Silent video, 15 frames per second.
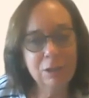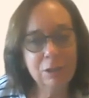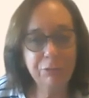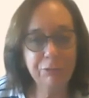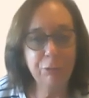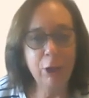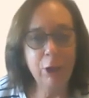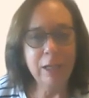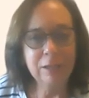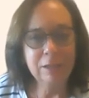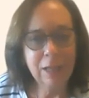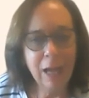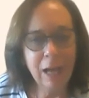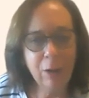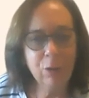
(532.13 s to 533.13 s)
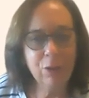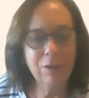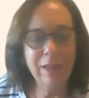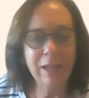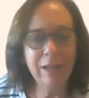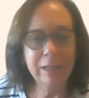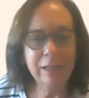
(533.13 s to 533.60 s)
your friends? How do
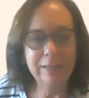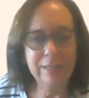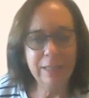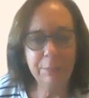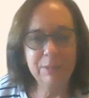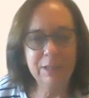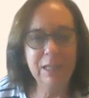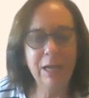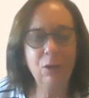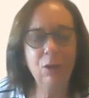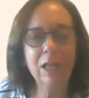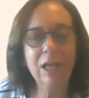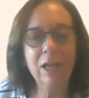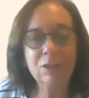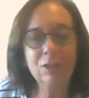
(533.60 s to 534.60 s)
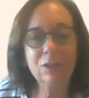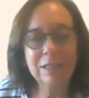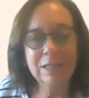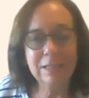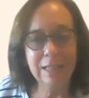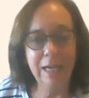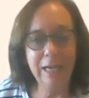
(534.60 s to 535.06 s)
they accept it? How do they
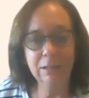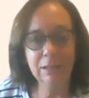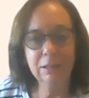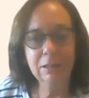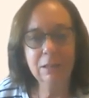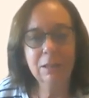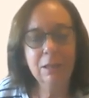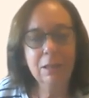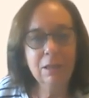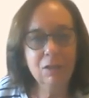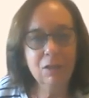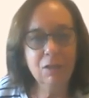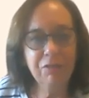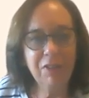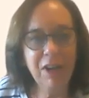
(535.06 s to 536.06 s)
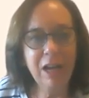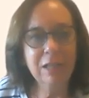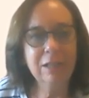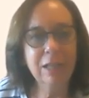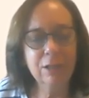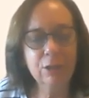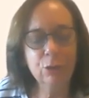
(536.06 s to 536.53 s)
understand the fact
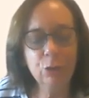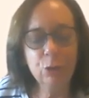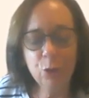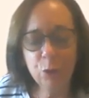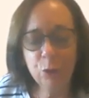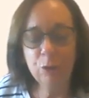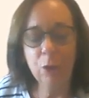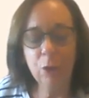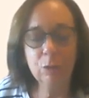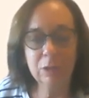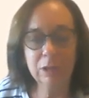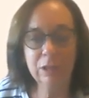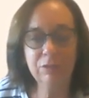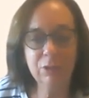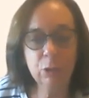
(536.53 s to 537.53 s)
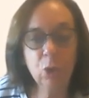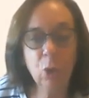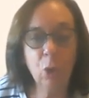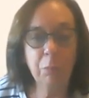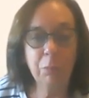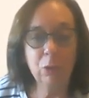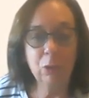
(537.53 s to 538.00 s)
that you don't live a
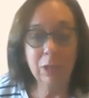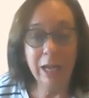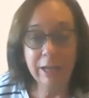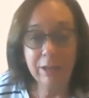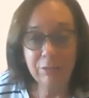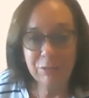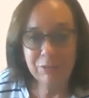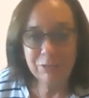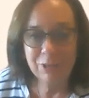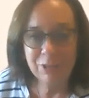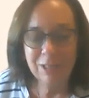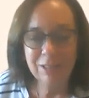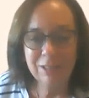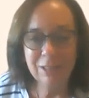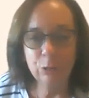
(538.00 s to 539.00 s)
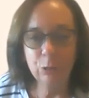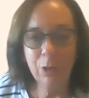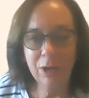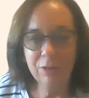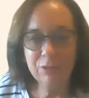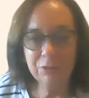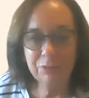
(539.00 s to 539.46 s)
normal life, that you
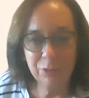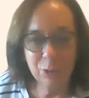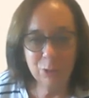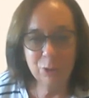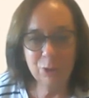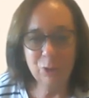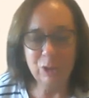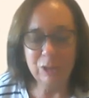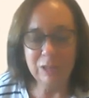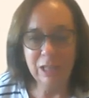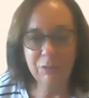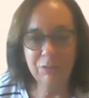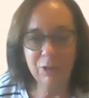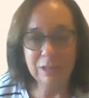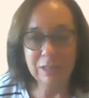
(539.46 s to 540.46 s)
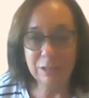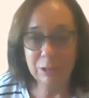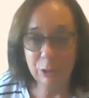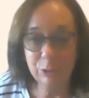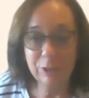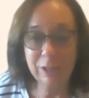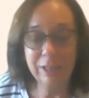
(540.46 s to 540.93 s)
have to focus yourself on
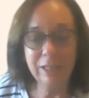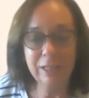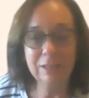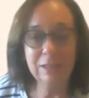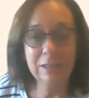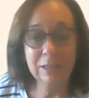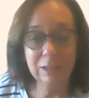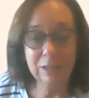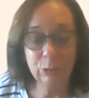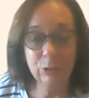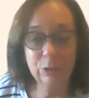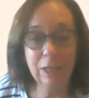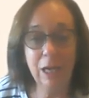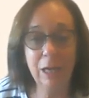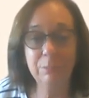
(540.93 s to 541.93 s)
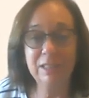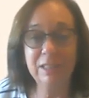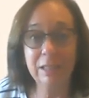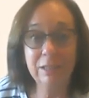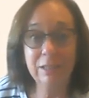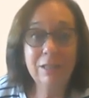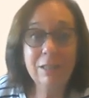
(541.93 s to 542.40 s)
certain things at certain times
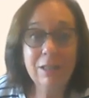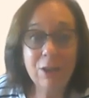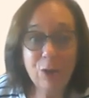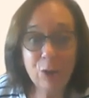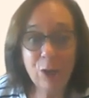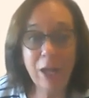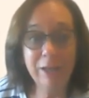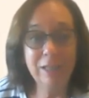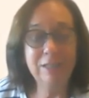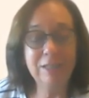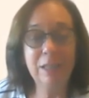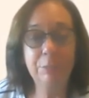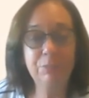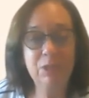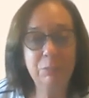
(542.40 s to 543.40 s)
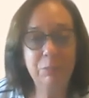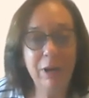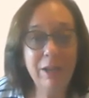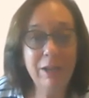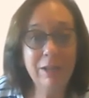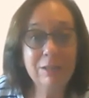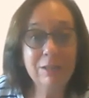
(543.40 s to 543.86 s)
that are not accepted
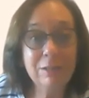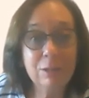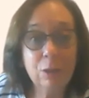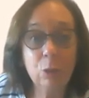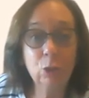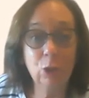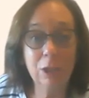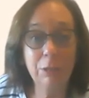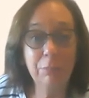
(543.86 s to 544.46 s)
socially